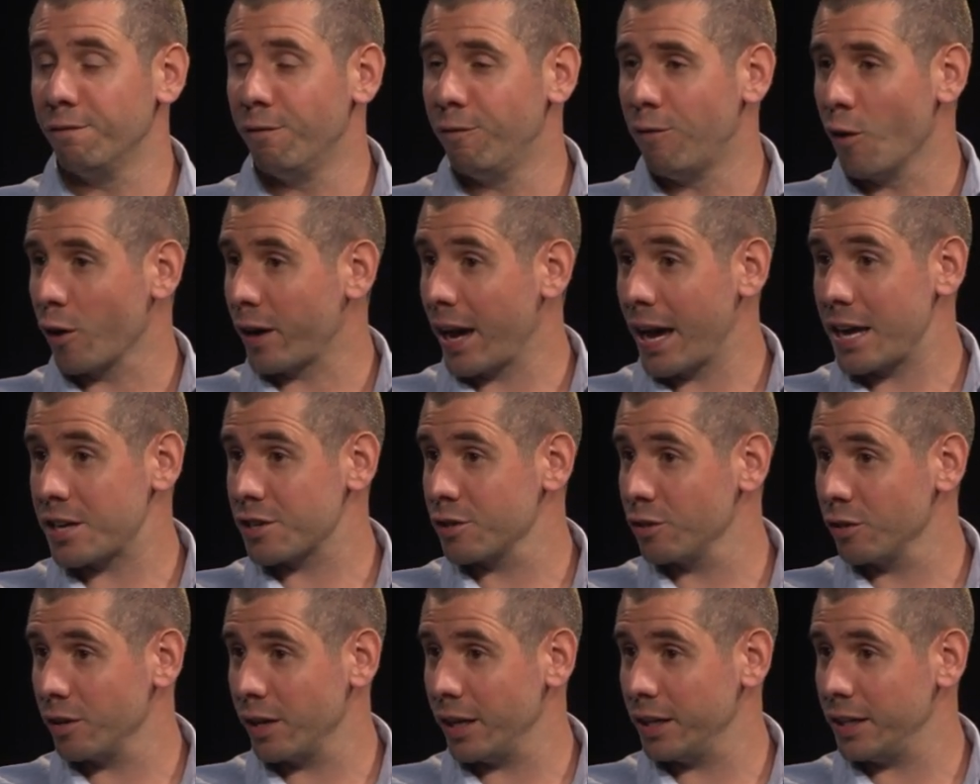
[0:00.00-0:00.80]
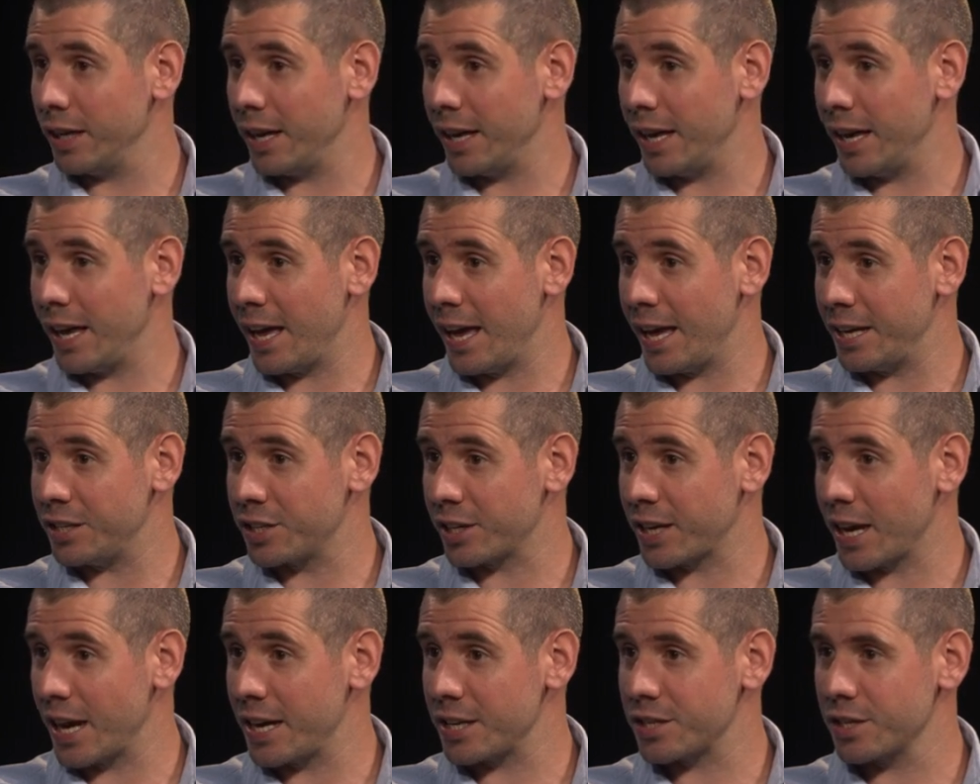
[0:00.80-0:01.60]
vocational
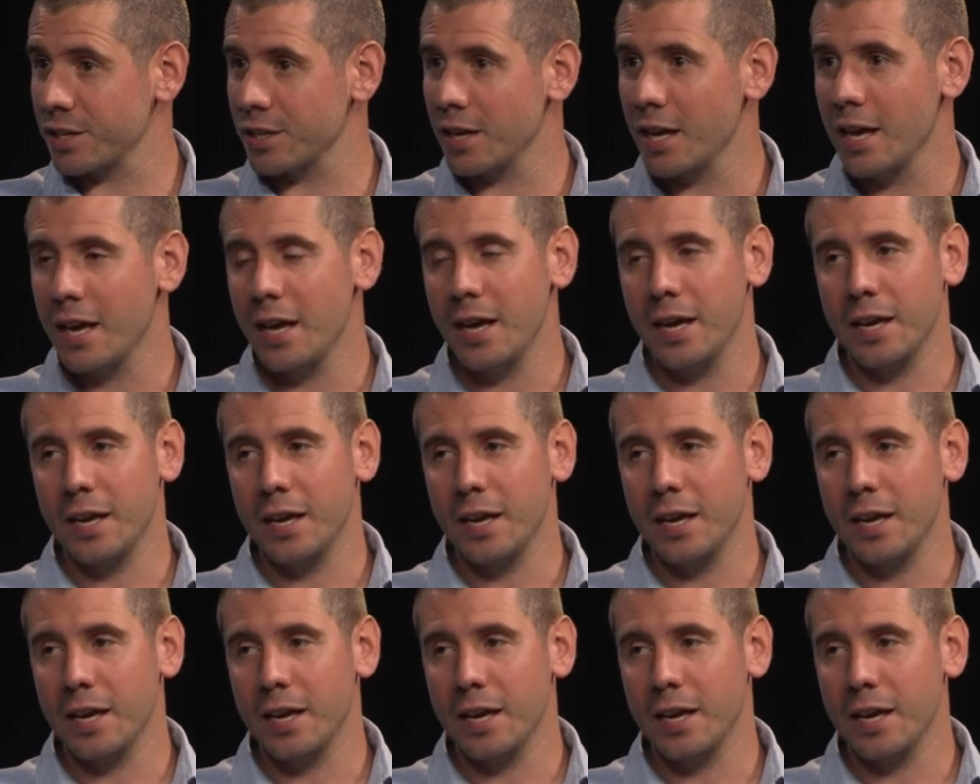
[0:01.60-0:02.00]
education.